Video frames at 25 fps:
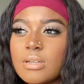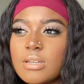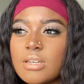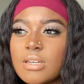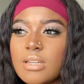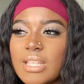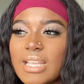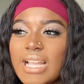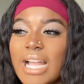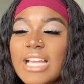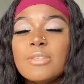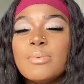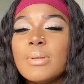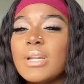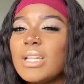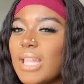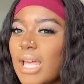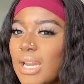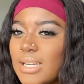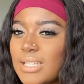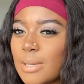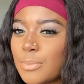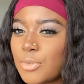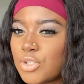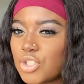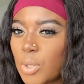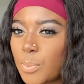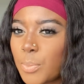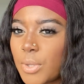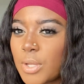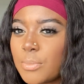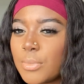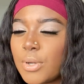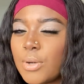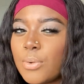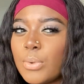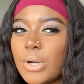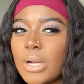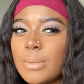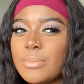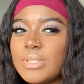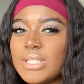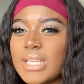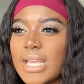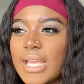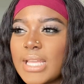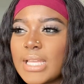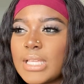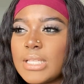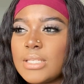like, I spend a lot of time on shipping, but what I'm
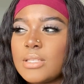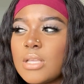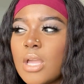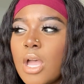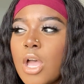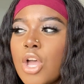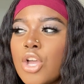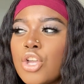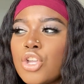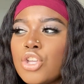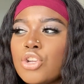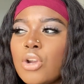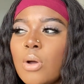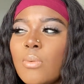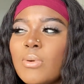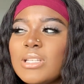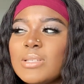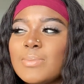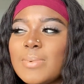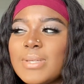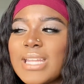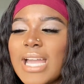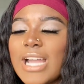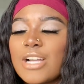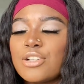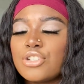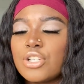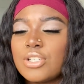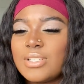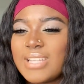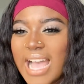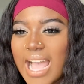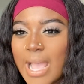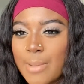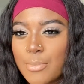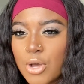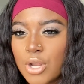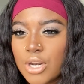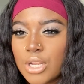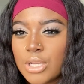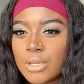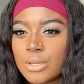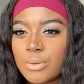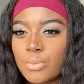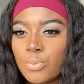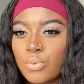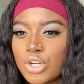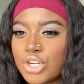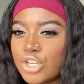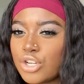saying is you don't want to spend extra time on it
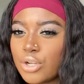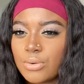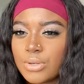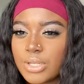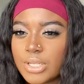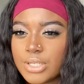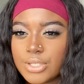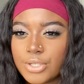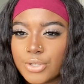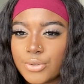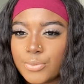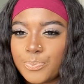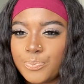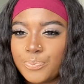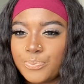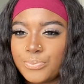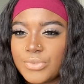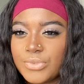when you don't need to. Does